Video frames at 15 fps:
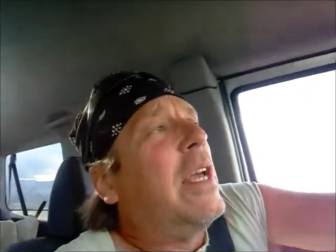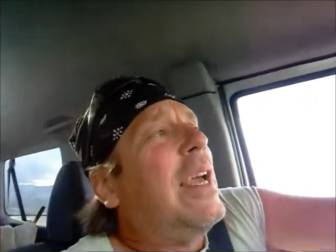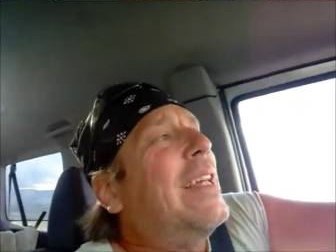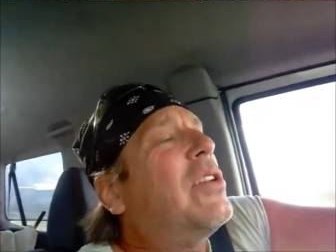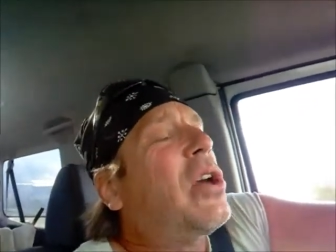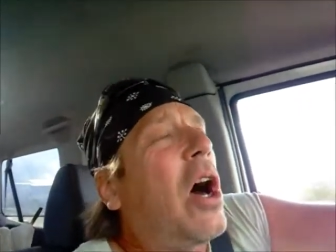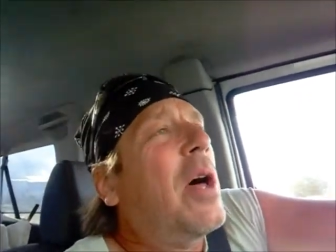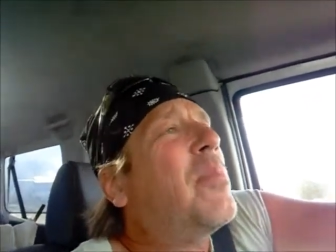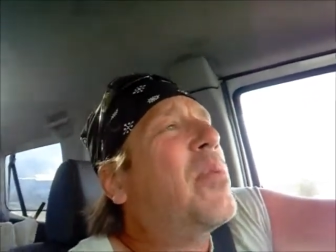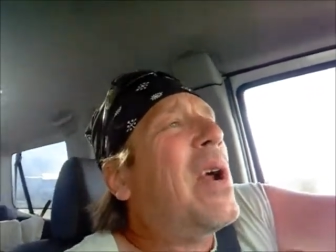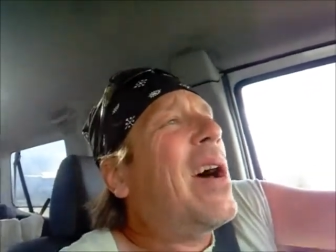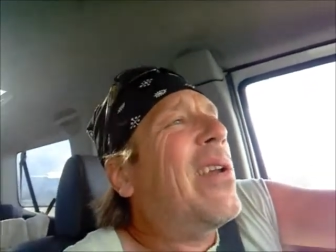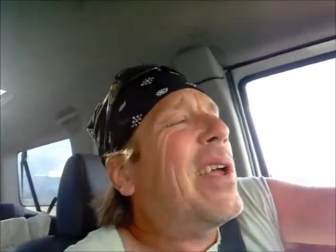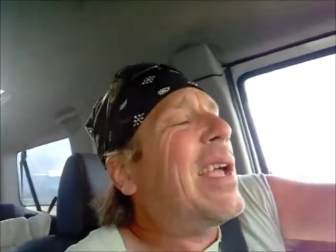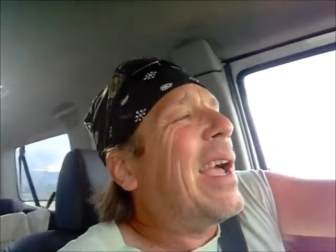And Todd
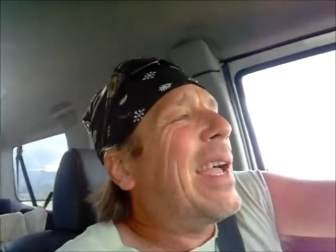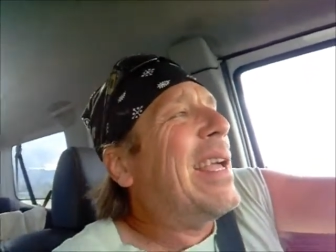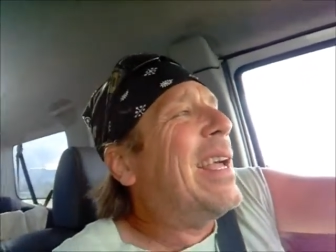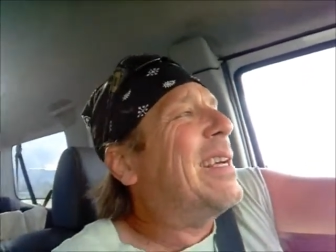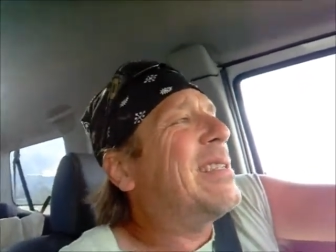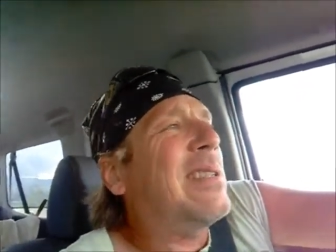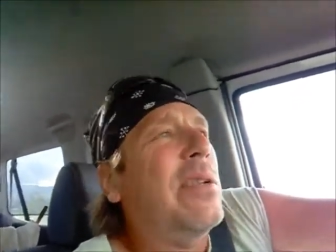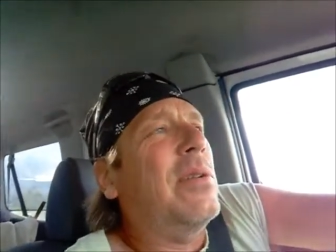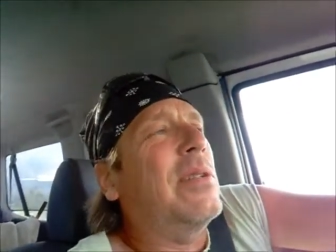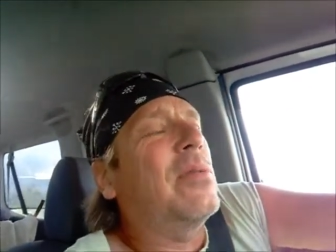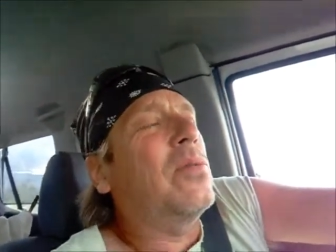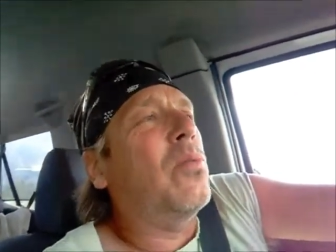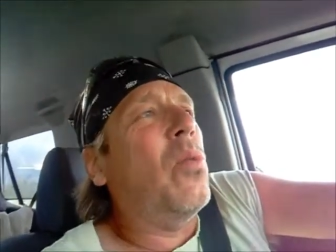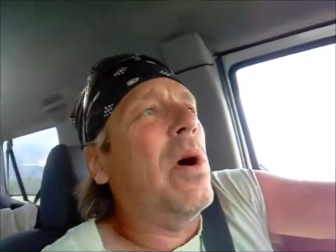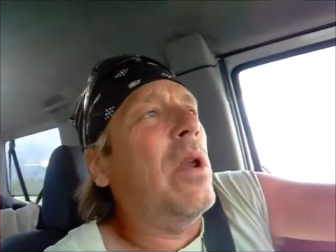Browning, I guess, is
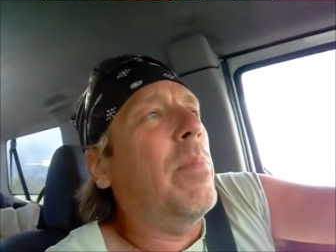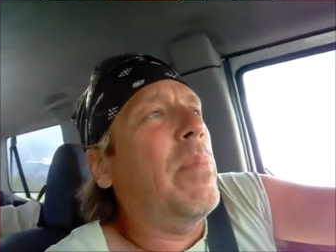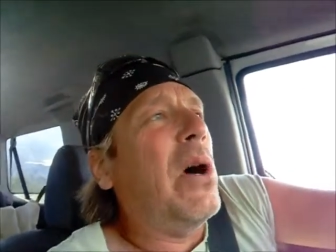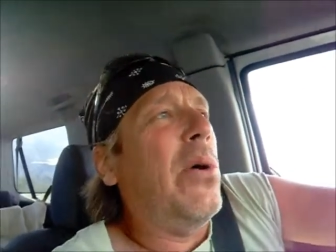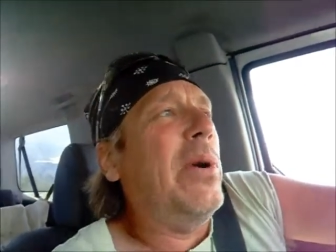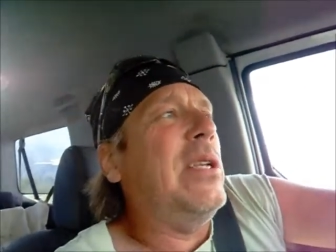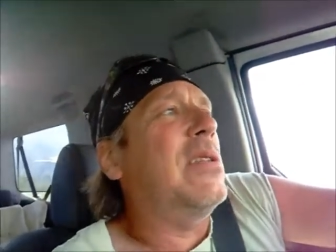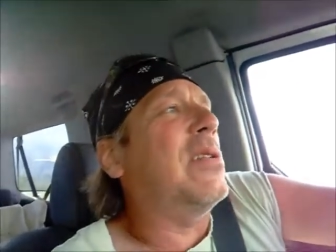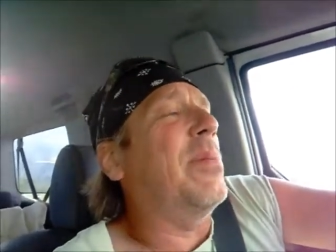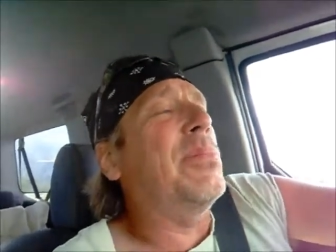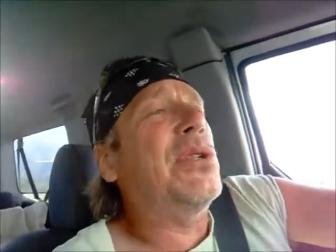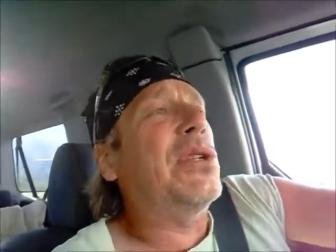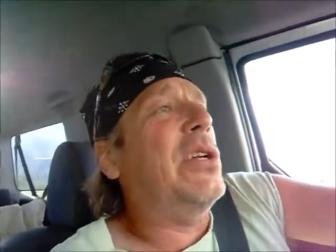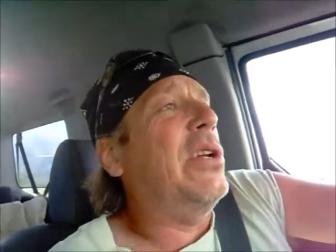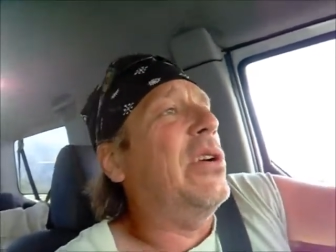one of Bowie's
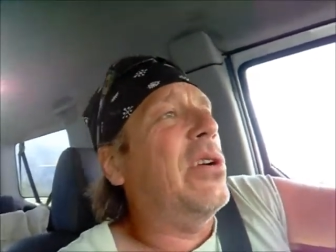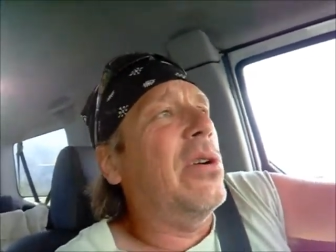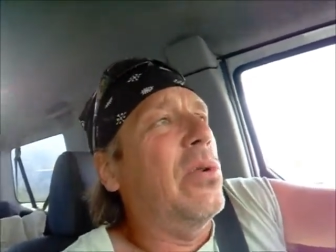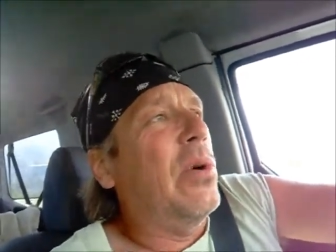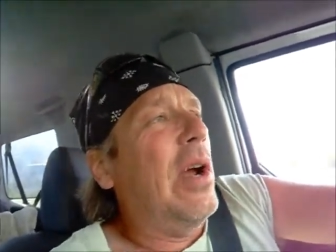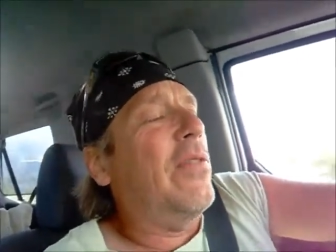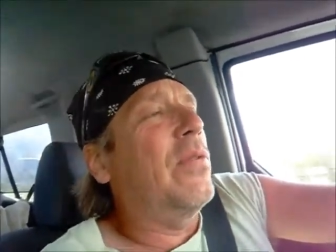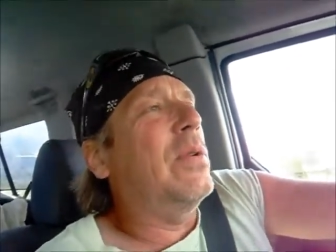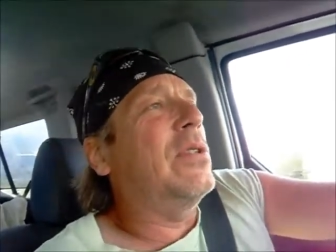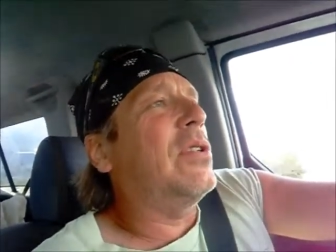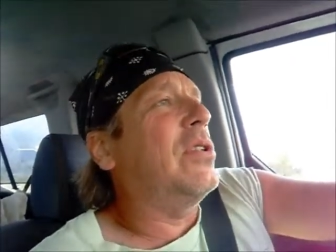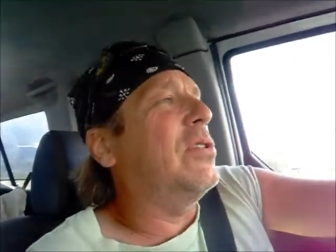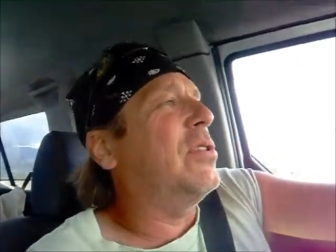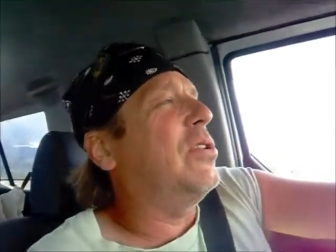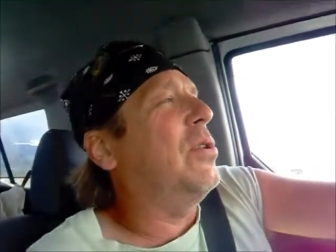obscure
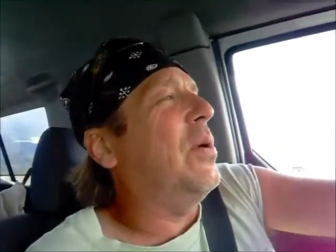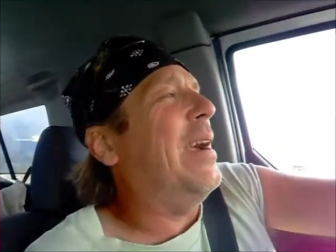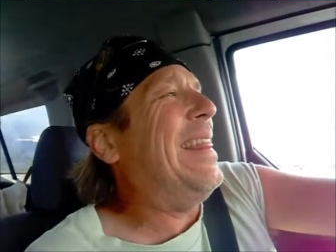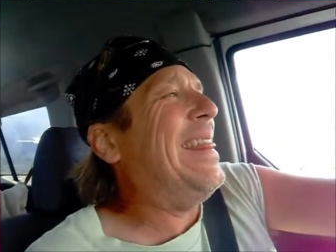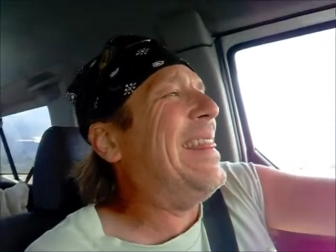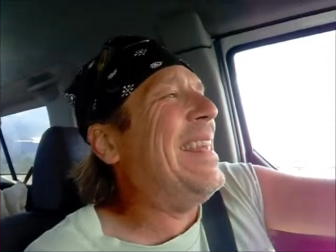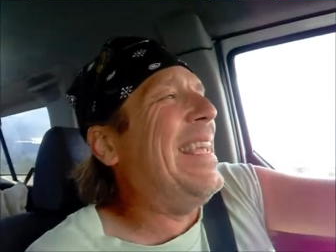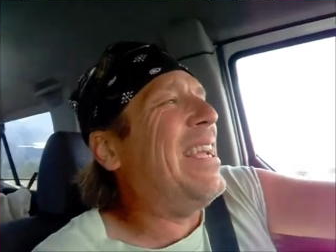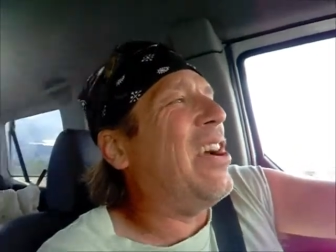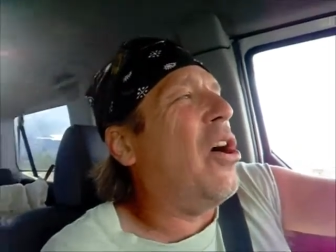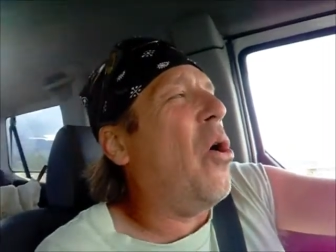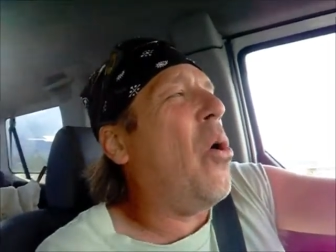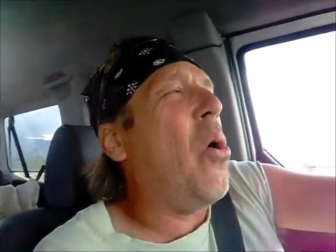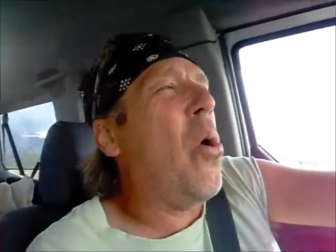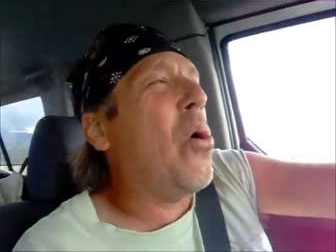references to, I think, a
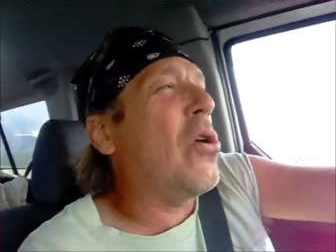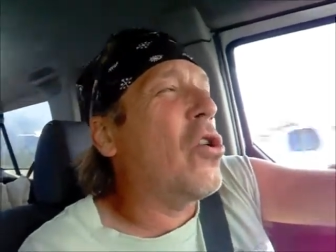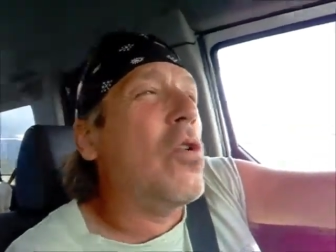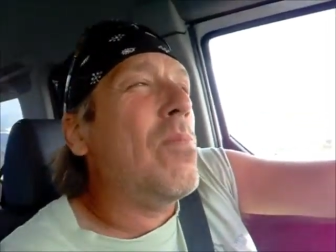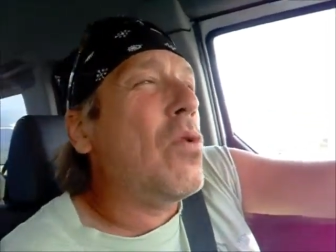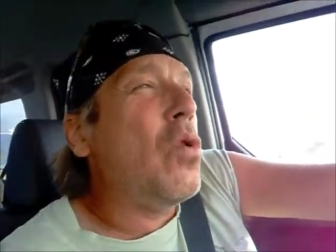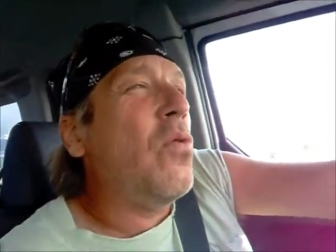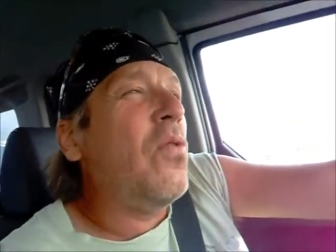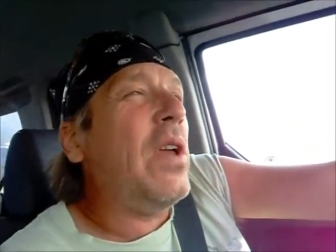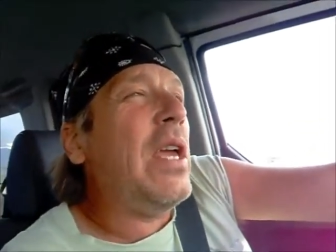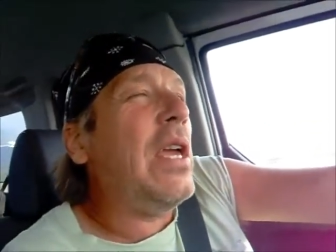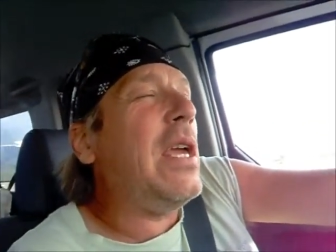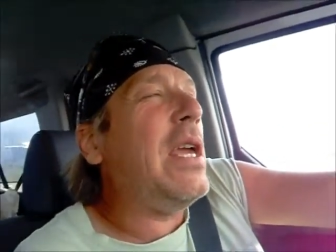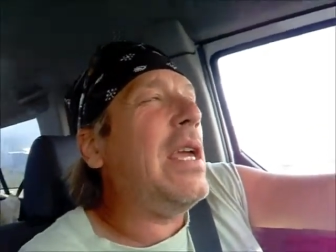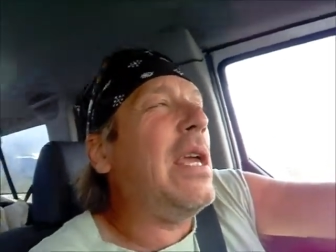horror
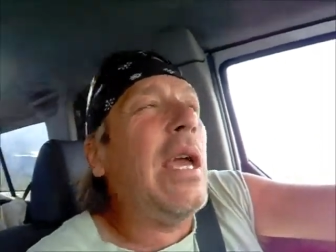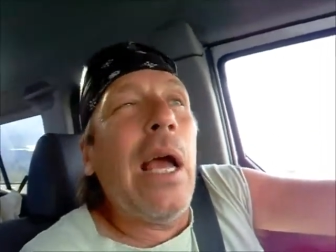movie